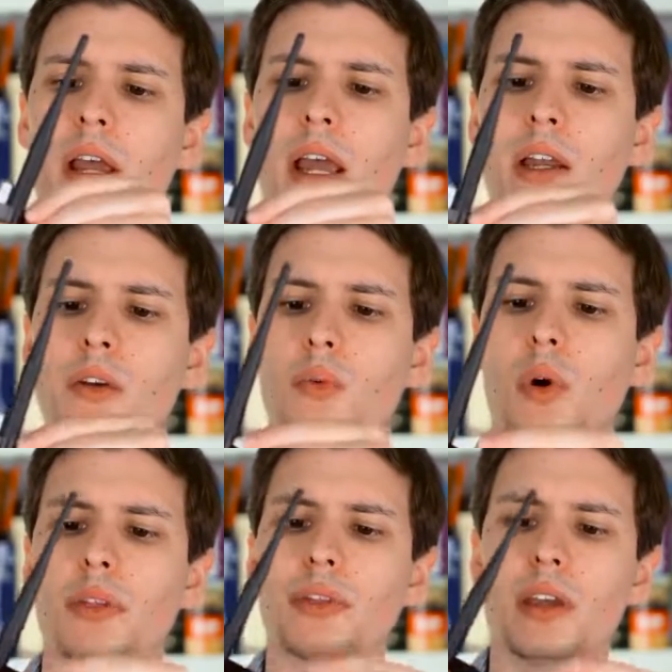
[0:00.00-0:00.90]
and you
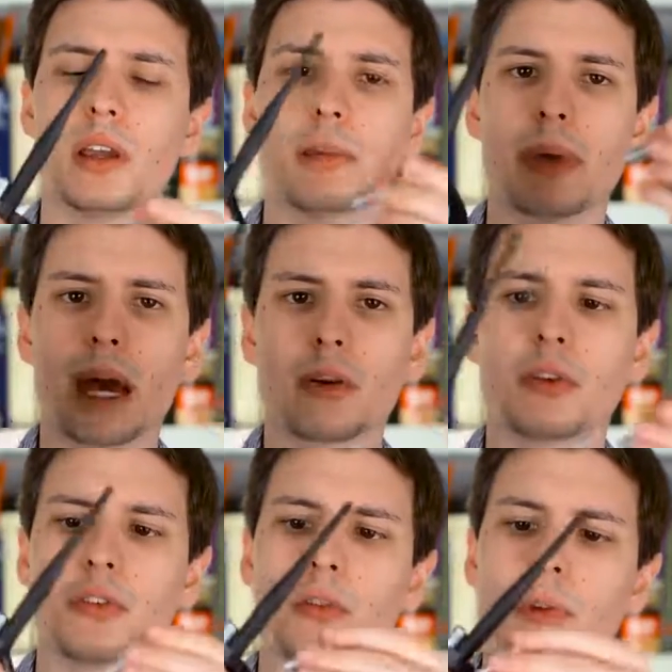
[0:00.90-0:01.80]
want the
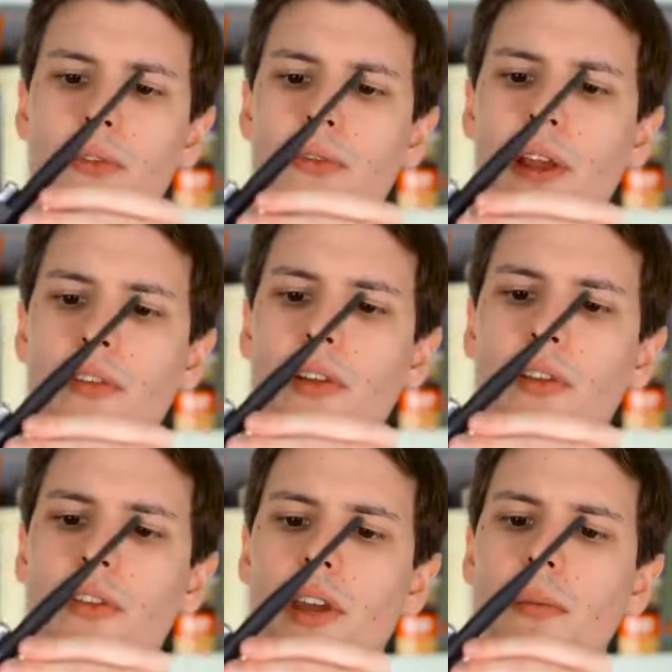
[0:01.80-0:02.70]
batteries to be facing the
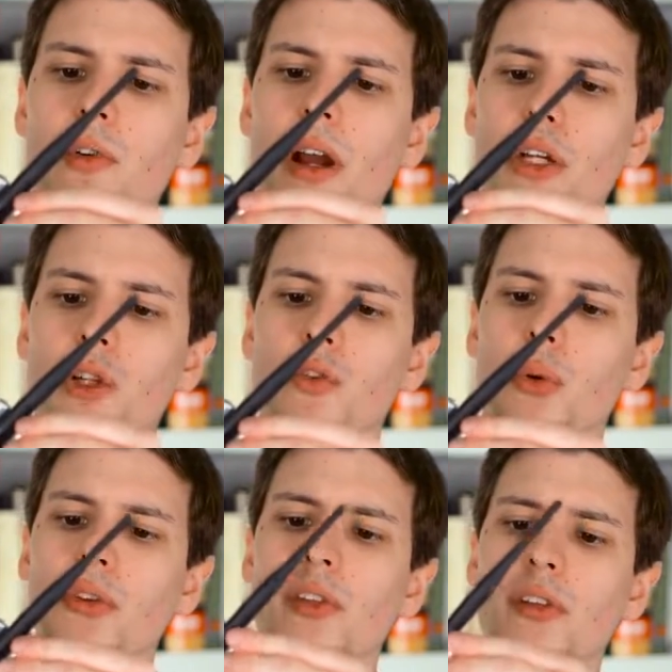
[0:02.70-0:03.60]
same direction
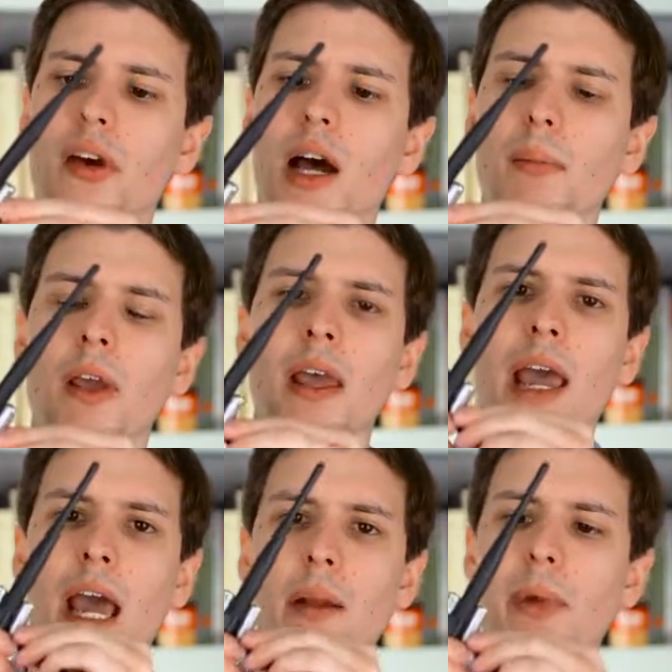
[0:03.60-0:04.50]
towards the top
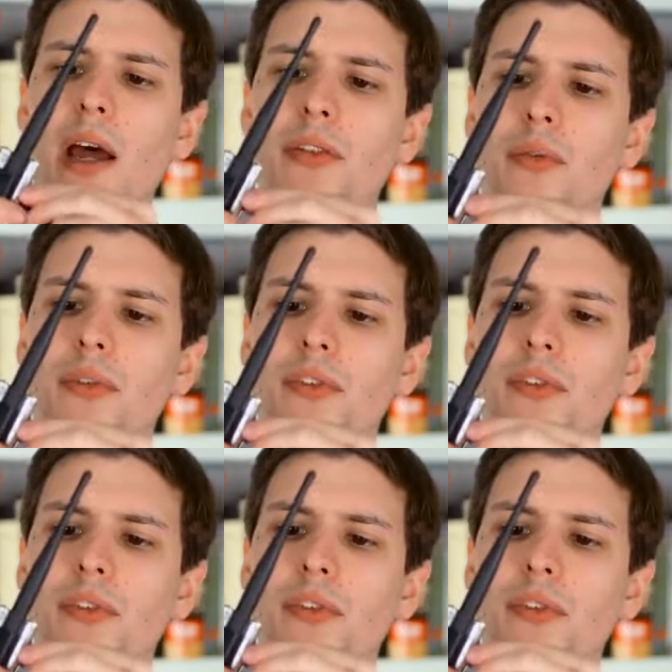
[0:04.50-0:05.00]
at about the